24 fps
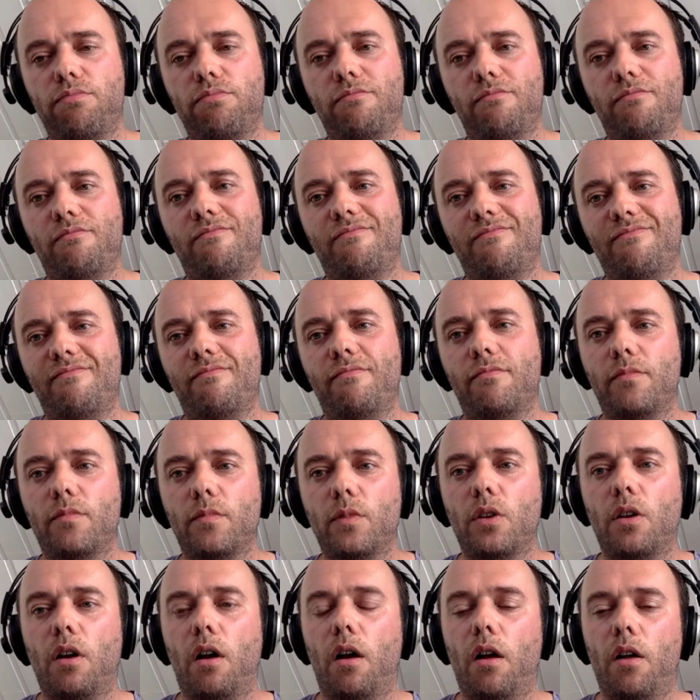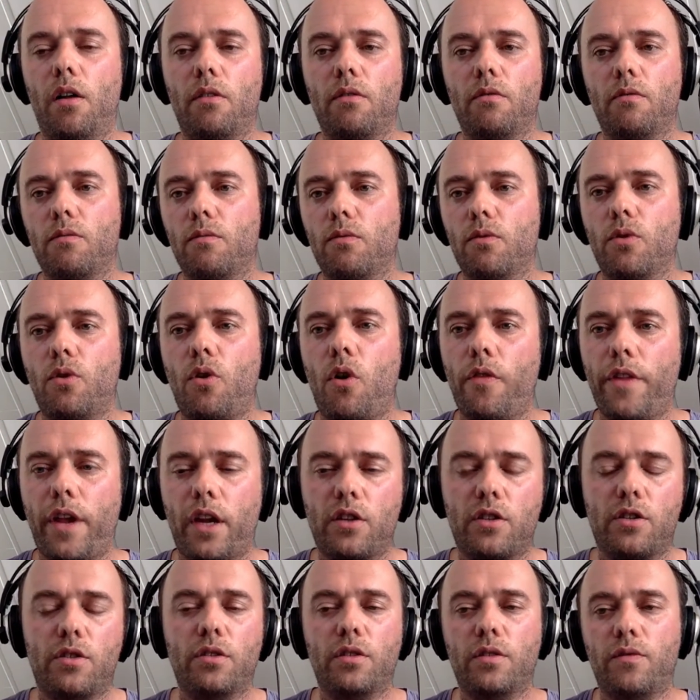mm, uh,
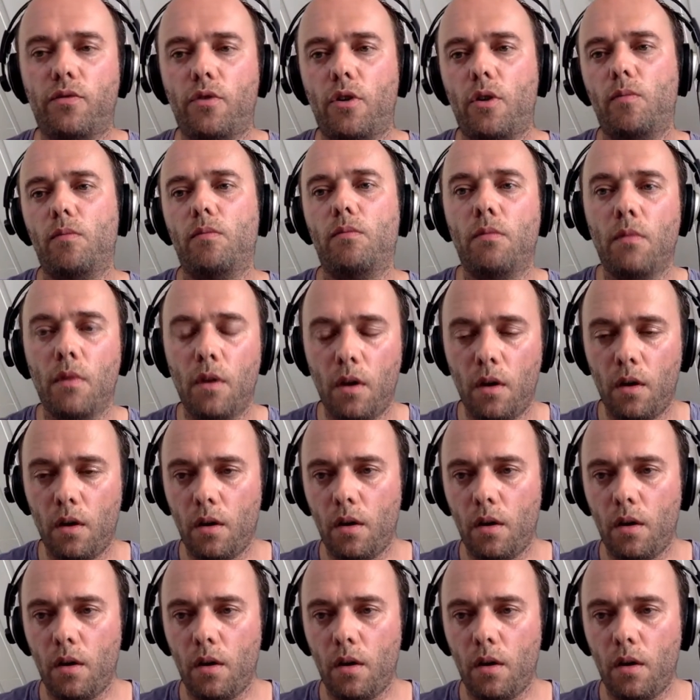connections from